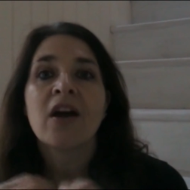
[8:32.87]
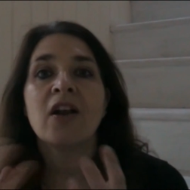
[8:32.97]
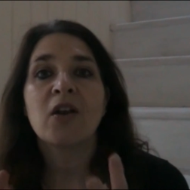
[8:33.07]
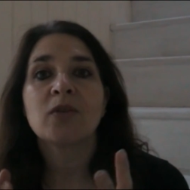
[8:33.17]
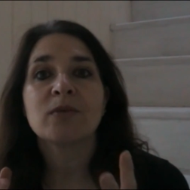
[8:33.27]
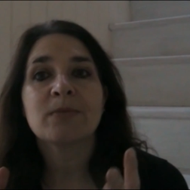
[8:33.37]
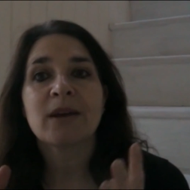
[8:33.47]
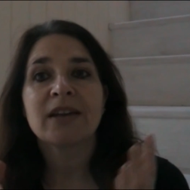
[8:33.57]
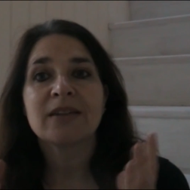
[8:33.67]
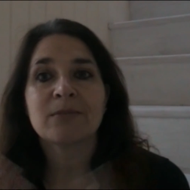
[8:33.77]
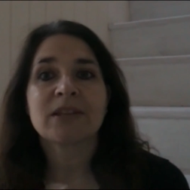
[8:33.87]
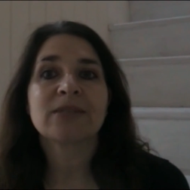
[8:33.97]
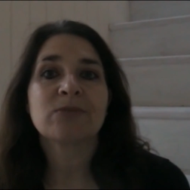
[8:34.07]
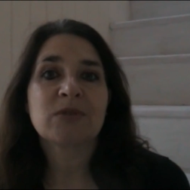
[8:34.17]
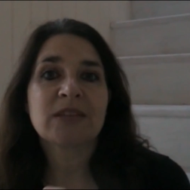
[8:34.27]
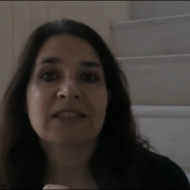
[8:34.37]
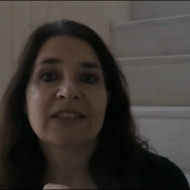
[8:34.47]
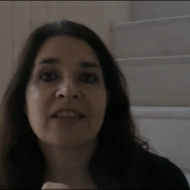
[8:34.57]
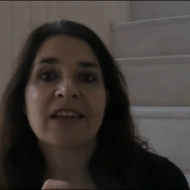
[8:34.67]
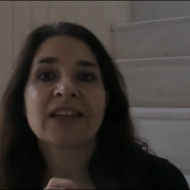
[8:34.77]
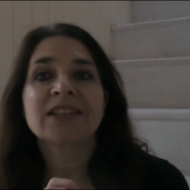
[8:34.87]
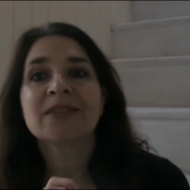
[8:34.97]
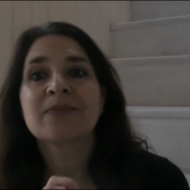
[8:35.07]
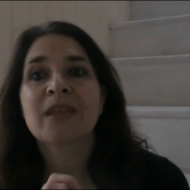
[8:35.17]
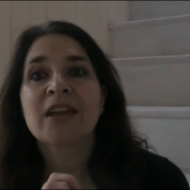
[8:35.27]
along with my smoothies and things.